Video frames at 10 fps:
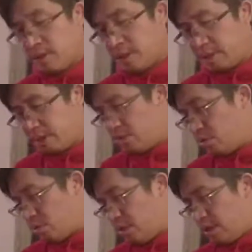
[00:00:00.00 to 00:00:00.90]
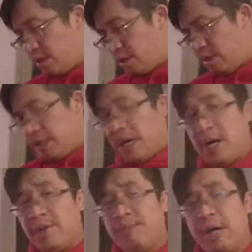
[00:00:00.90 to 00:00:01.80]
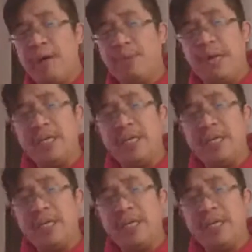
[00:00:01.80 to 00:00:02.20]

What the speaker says: All right, cool. I'll probably